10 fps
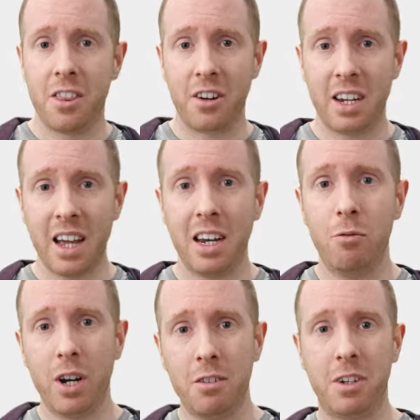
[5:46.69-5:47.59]
They're
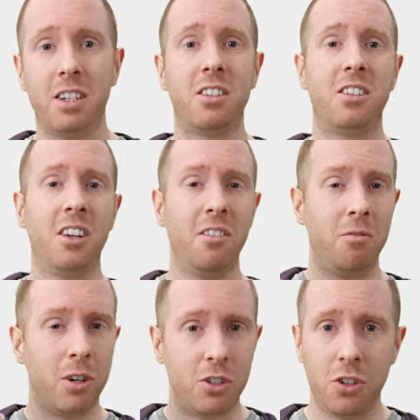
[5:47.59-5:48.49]
getting rid of it to
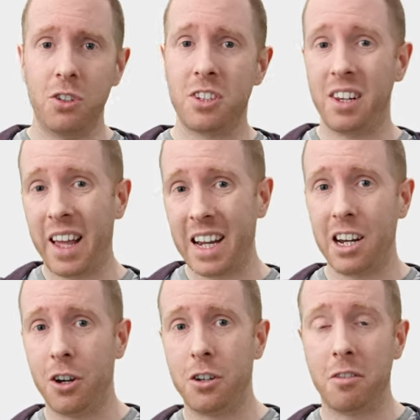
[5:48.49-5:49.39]
reduce the
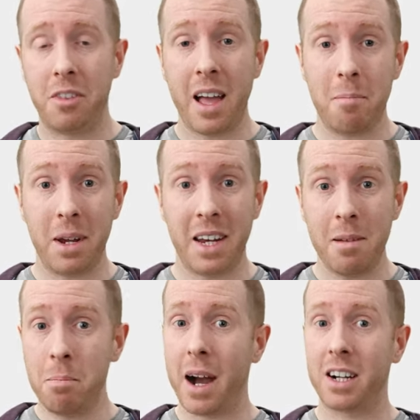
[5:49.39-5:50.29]
likelihood of them being
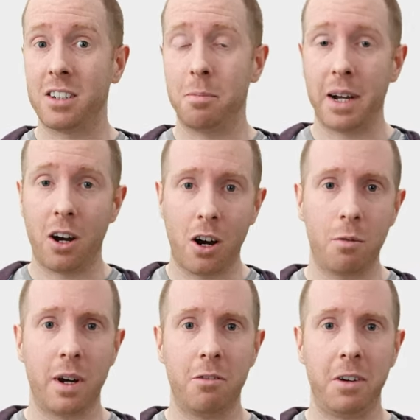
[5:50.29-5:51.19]
impacted by a
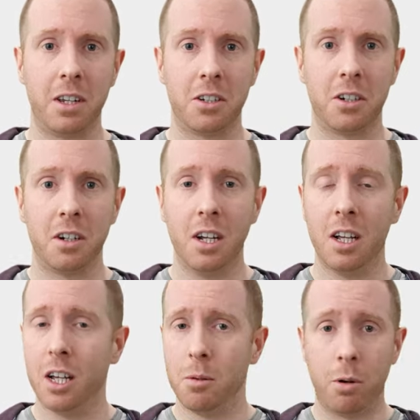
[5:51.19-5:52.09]
hardware failure.
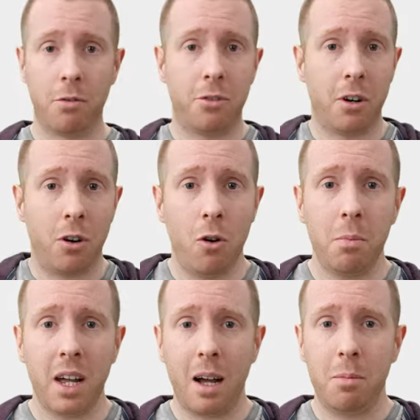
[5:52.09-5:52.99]
But for a
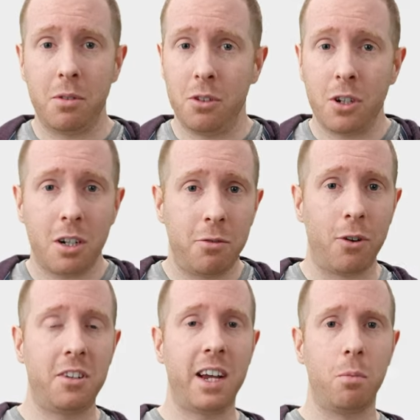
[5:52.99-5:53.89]
home lab, you can
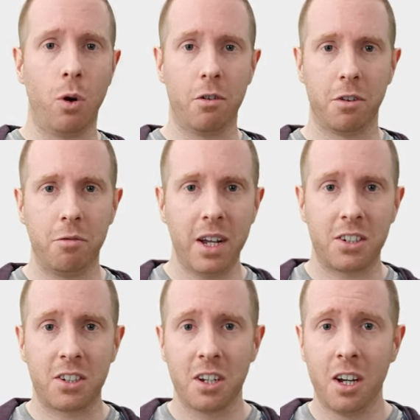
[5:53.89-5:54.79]
afford to take more of a
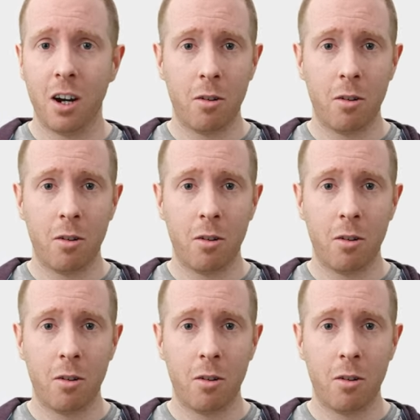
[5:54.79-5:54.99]
risk.